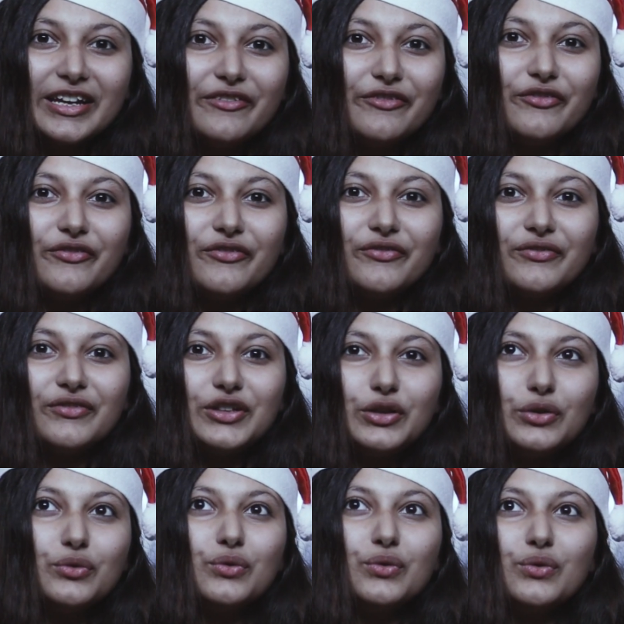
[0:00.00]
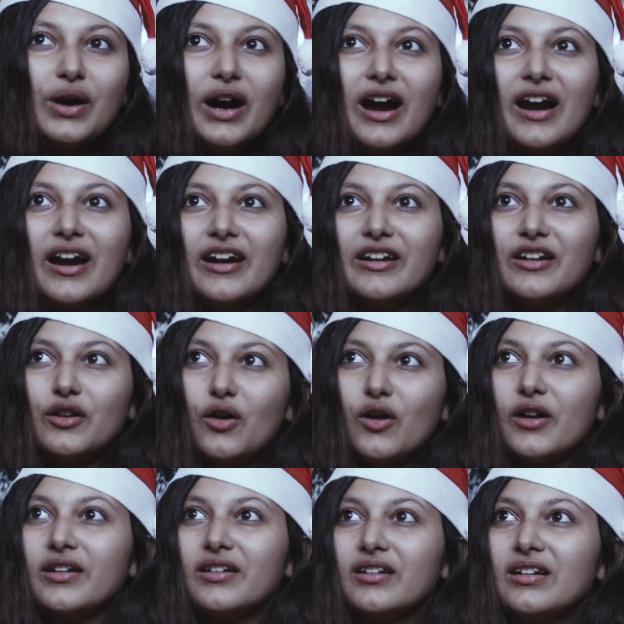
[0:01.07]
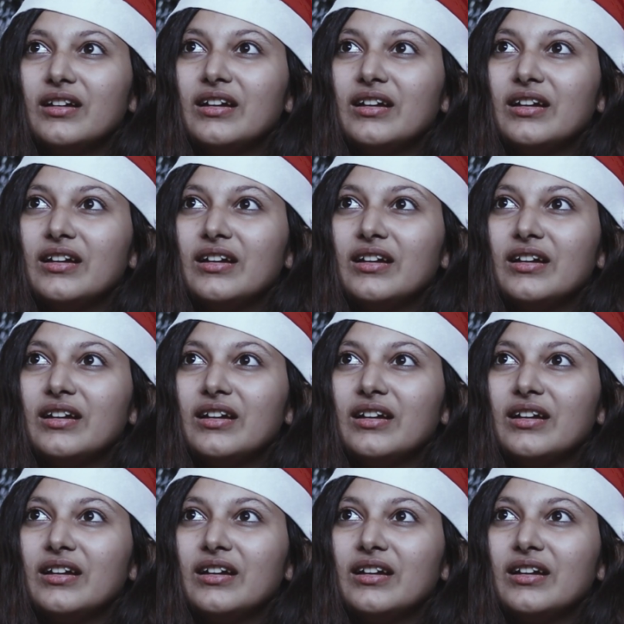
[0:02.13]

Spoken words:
if you are not